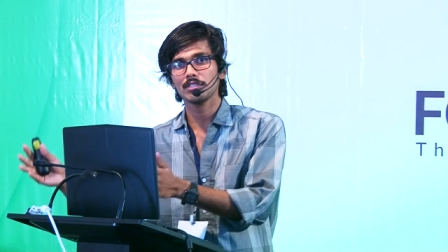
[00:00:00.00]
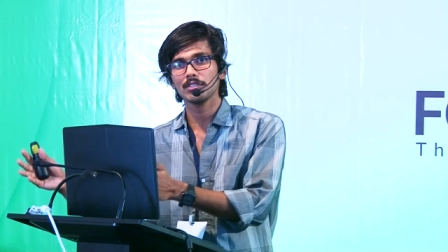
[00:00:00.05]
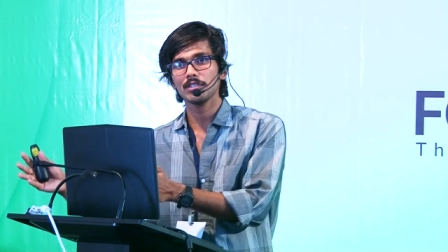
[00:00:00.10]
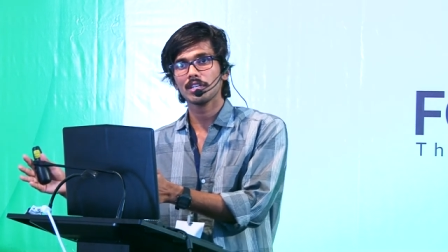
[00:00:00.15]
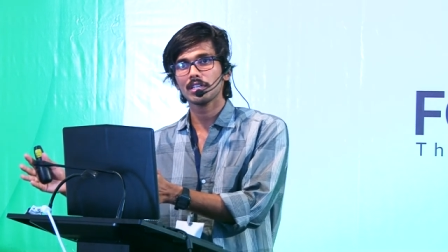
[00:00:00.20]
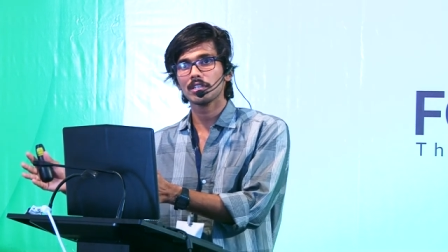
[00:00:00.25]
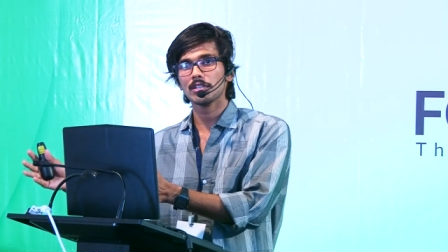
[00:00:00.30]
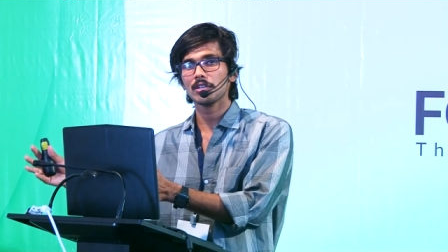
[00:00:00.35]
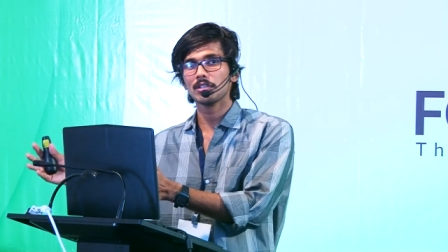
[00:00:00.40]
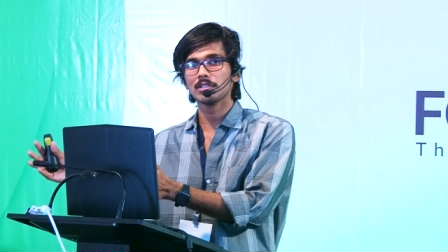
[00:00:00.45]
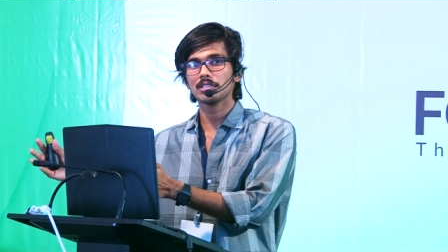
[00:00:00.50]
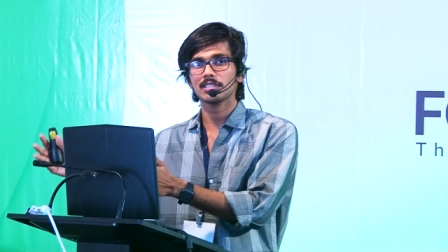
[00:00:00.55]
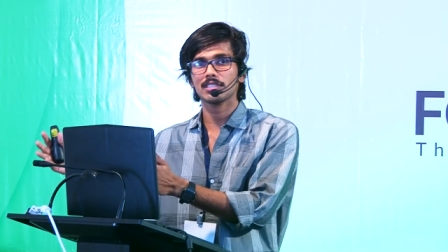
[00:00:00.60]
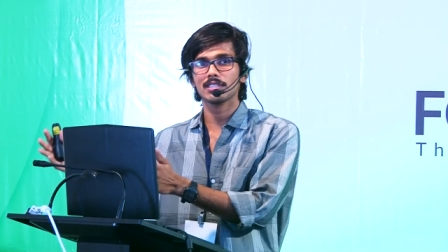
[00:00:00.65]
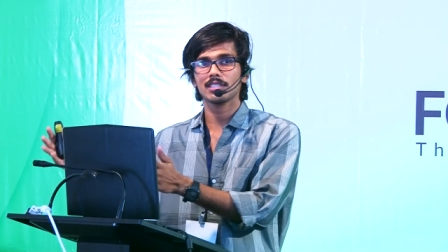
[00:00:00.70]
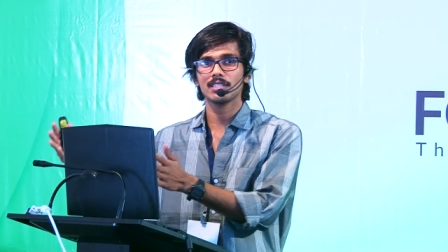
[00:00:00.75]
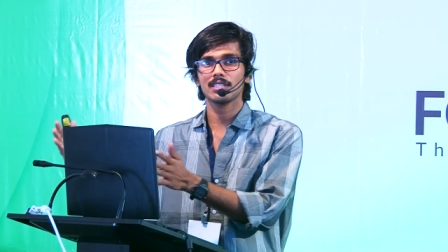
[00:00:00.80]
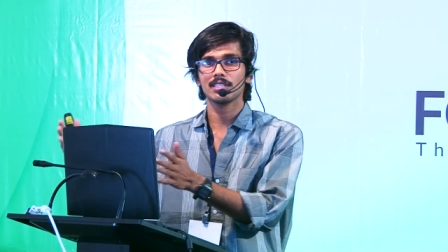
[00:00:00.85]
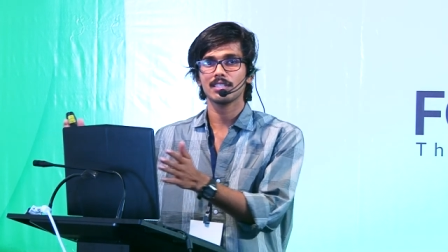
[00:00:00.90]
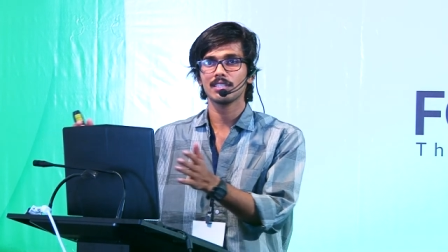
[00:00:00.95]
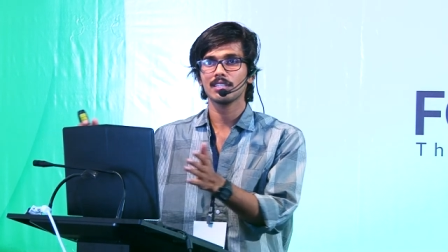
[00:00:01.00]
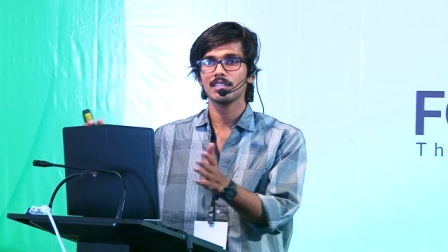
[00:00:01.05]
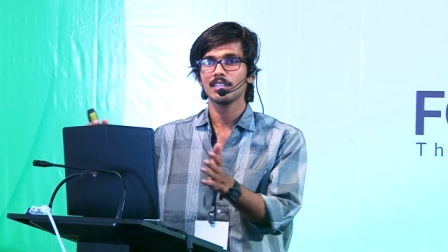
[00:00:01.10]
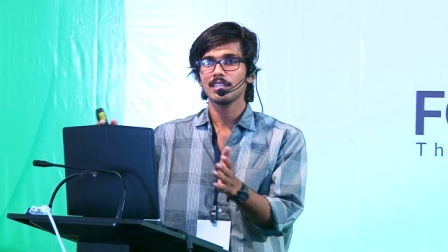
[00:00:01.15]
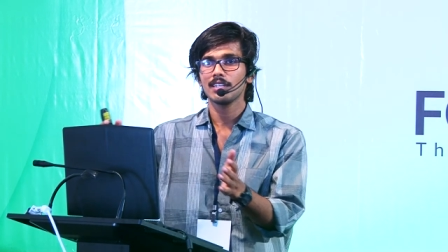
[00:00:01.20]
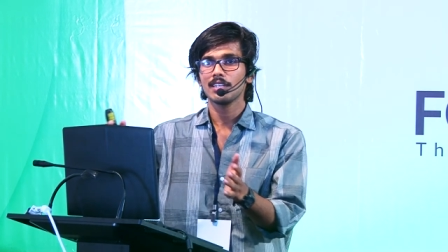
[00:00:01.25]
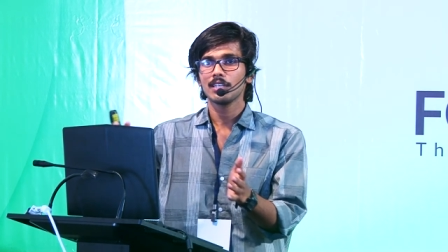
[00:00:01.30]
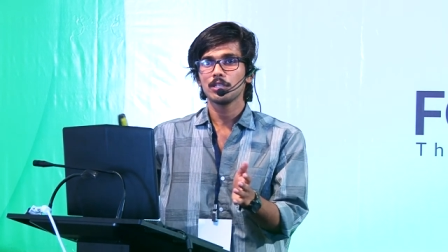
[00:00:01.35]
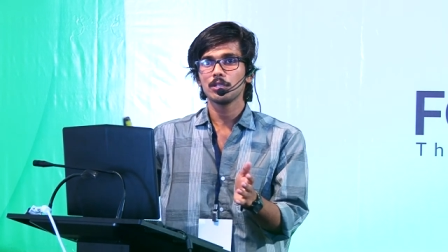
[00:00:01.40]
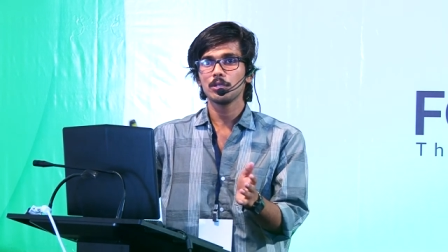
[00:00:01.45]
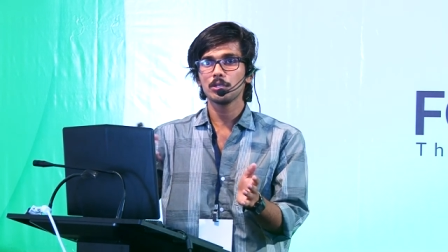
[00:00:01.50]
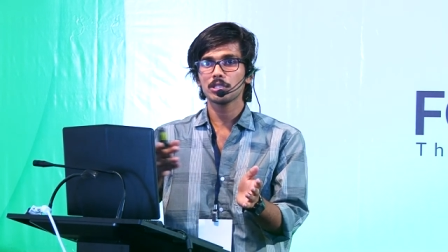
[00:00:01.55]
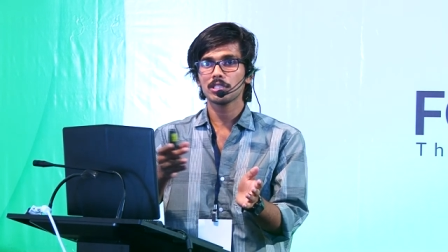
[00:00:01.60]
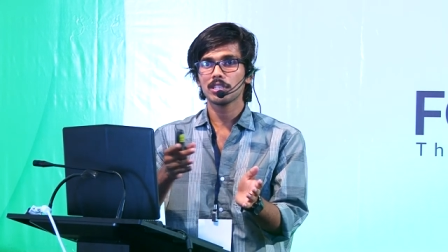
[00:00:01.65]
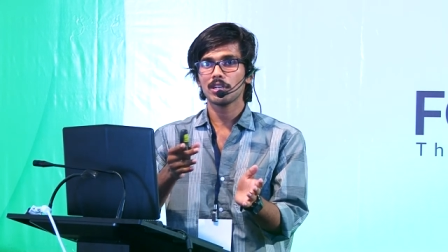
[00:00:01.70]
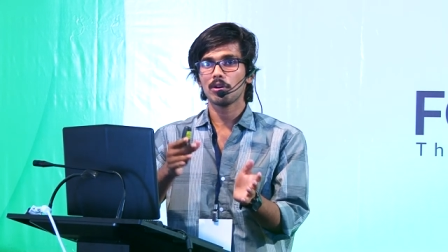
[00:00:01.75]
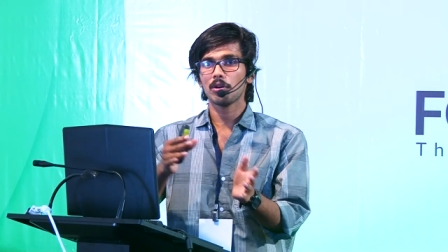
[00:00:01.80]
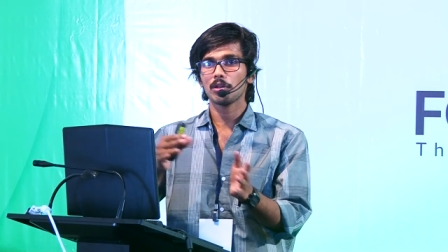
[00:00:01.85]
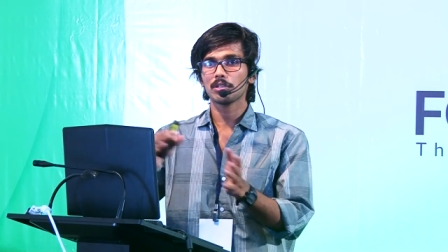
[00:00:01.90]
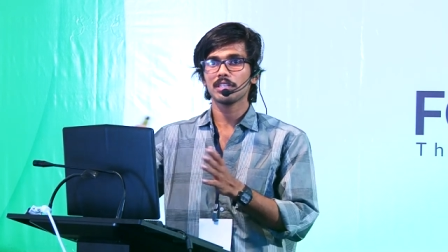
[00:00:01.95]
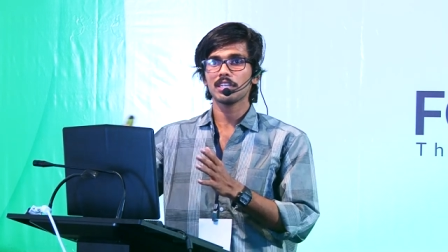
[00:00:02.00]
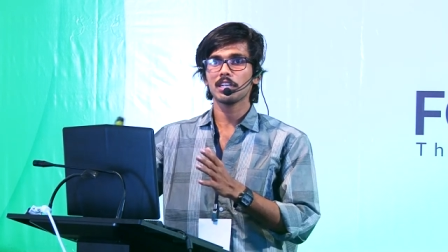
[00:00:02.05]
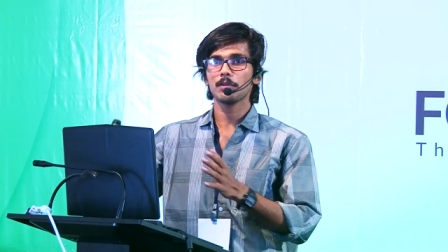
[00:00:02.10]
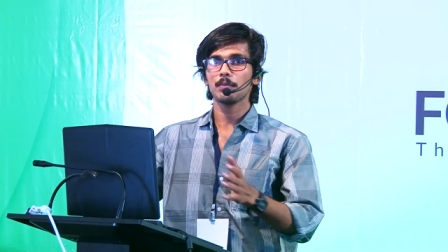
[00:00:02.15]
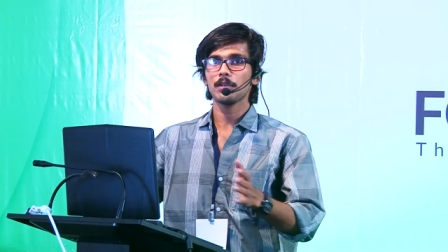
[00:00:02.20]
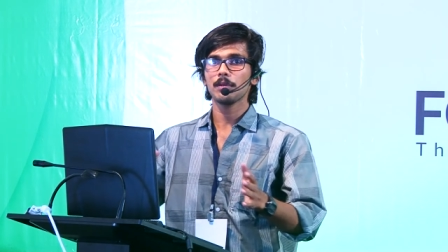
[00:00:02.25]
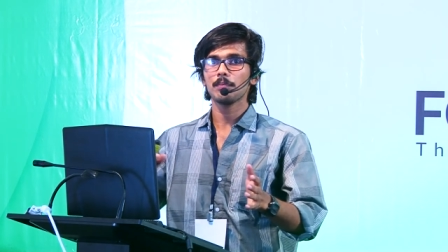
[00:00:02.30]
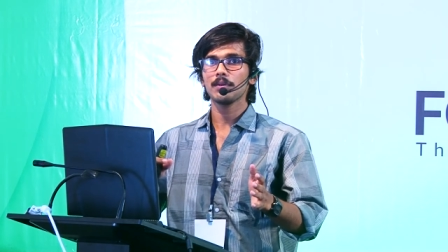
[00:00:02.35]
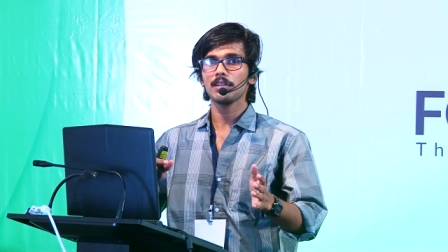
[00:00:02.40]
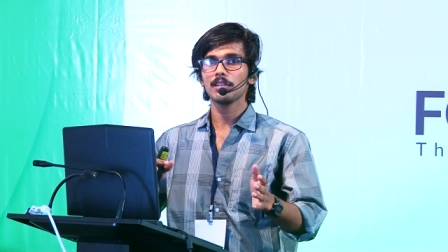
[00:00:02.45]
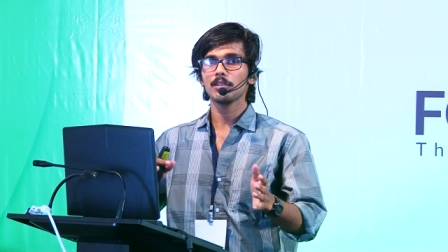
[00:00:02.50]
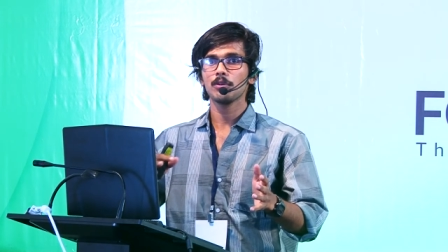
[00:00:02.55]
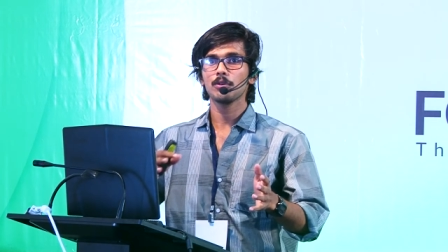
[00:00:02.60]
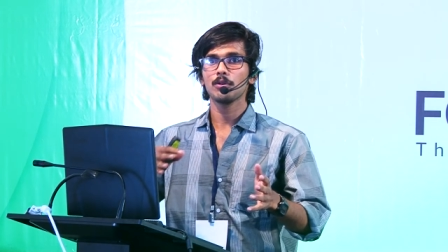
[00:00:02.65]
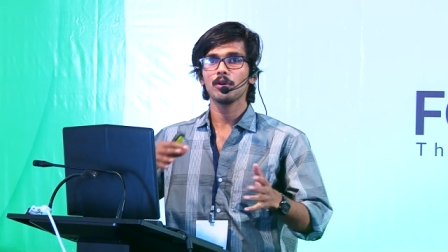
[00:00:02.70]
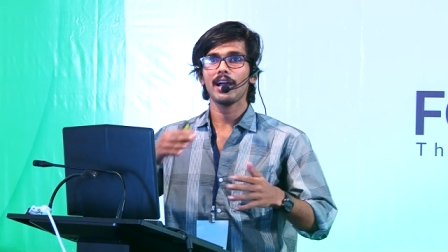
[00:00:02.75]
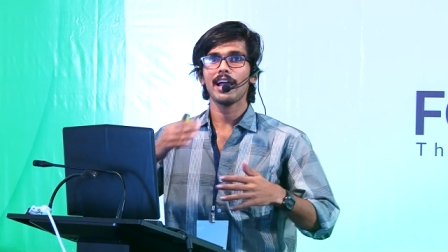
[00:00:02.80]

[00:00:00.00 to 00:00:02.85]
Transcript: You are not uh, usual ordinary people who